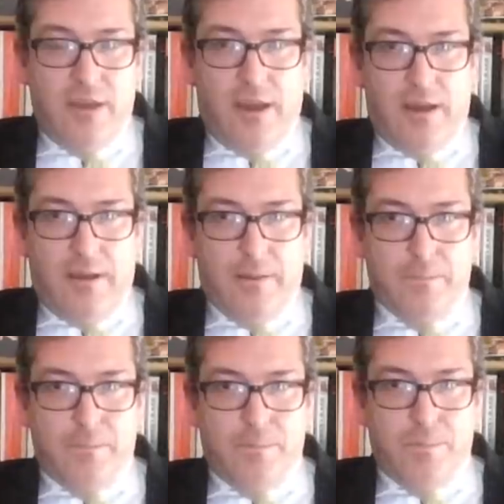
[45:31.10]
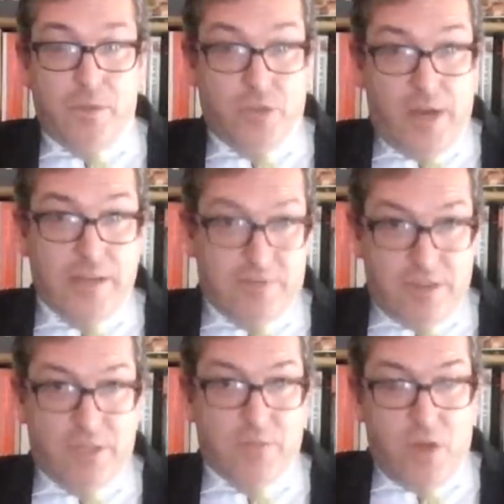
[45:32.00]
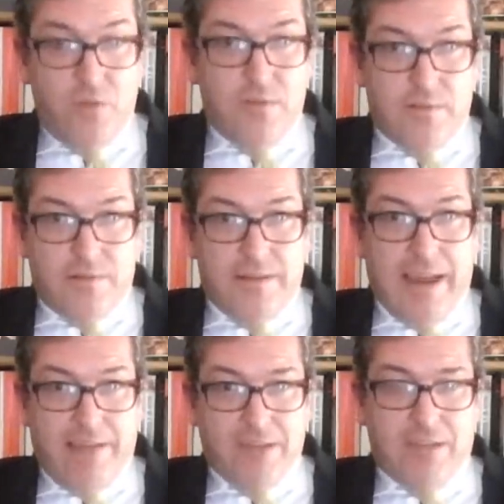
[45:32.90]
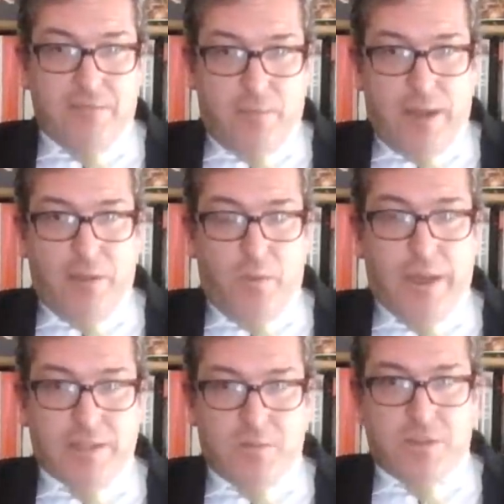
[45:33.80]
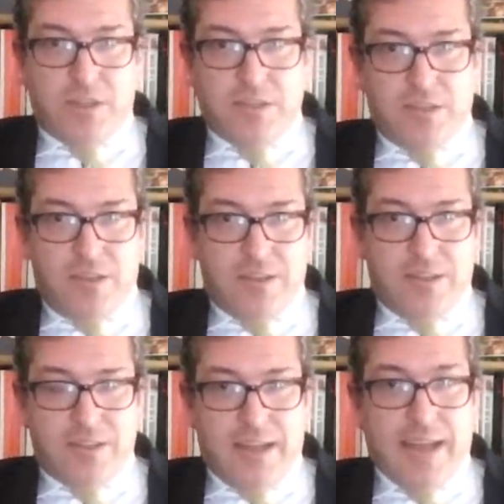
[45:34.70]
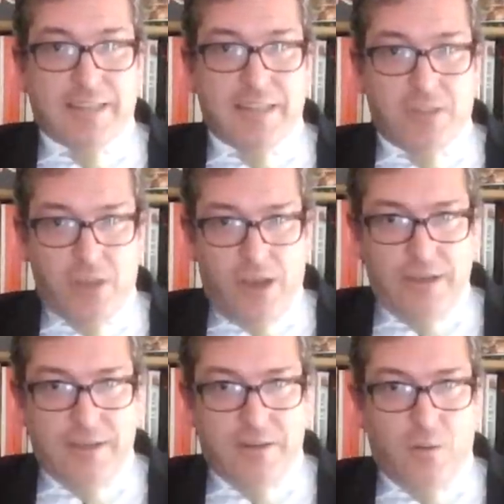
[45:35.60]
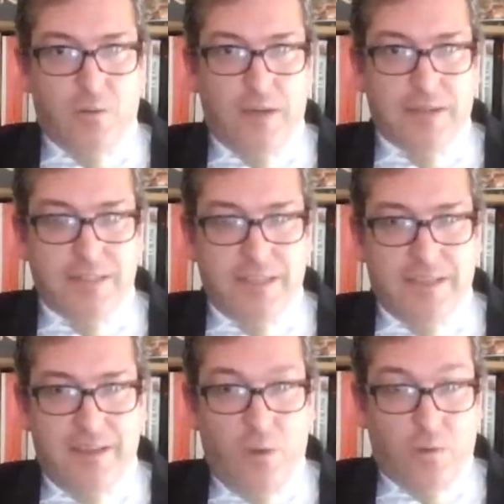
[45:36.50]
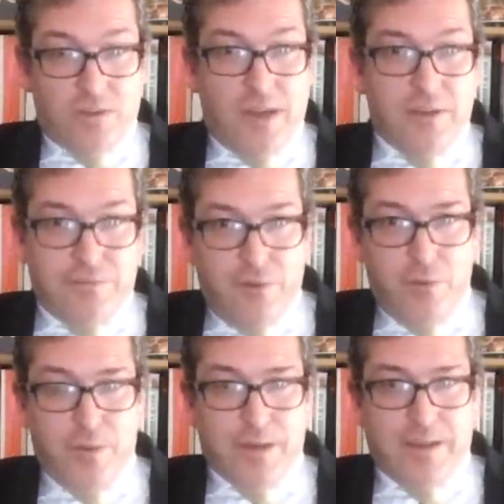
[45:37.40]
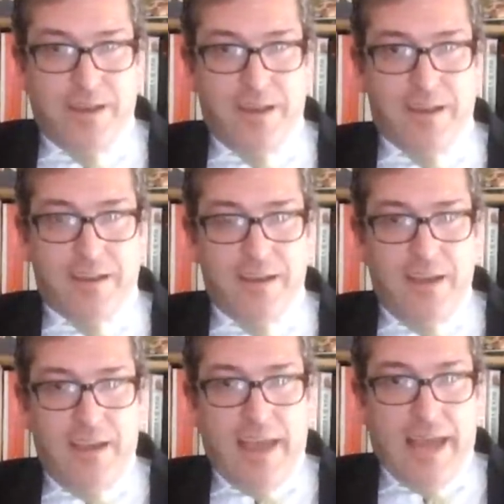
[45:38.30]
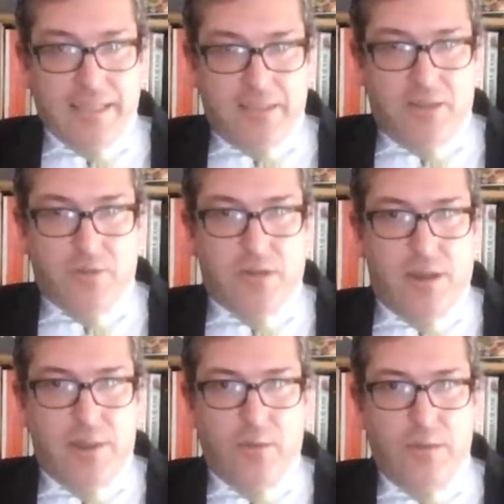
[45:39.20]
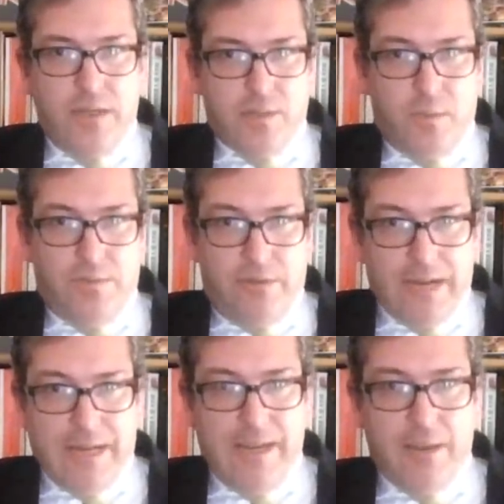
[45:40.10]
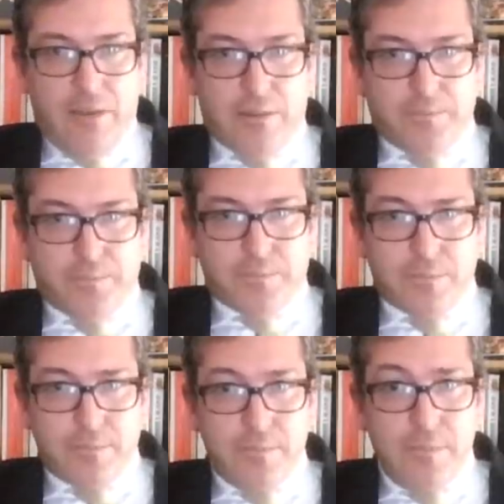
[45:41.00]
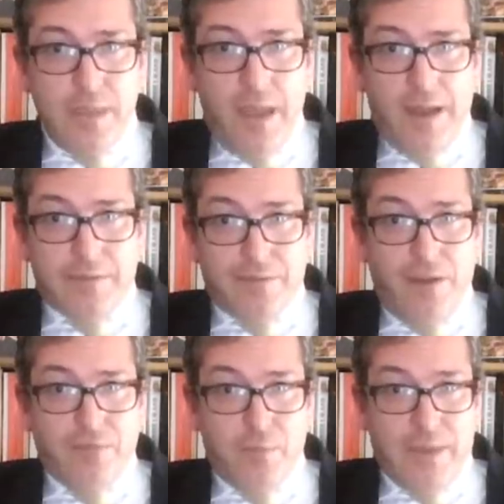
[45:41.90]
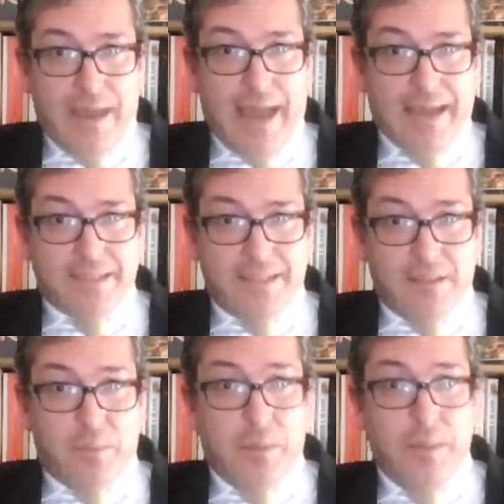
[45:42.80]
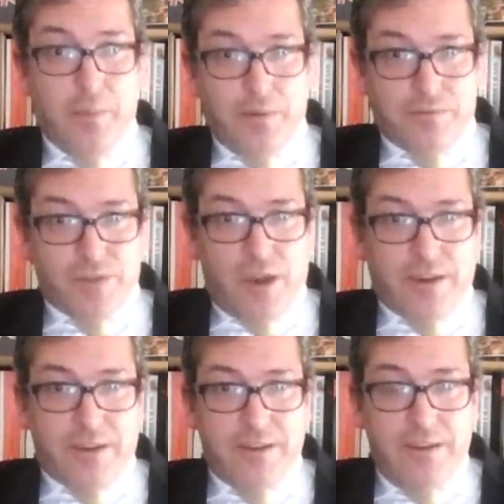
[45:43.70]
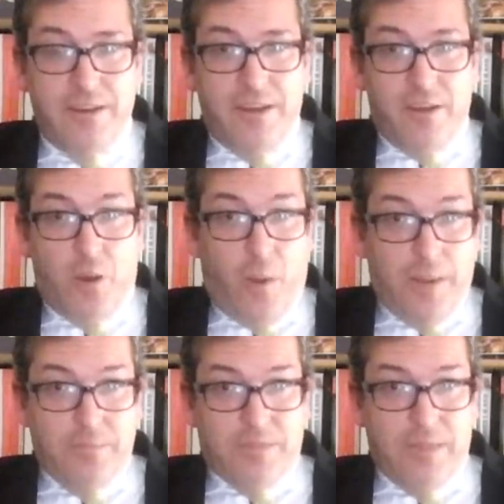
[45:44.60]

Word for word: uh, the Chinese regime's own narrative about the West, which is that this is an anti-China or anti or Sinophobic uh, attitude. And I think we need to be very clear that uh, far from being anti the people of China, no, I'm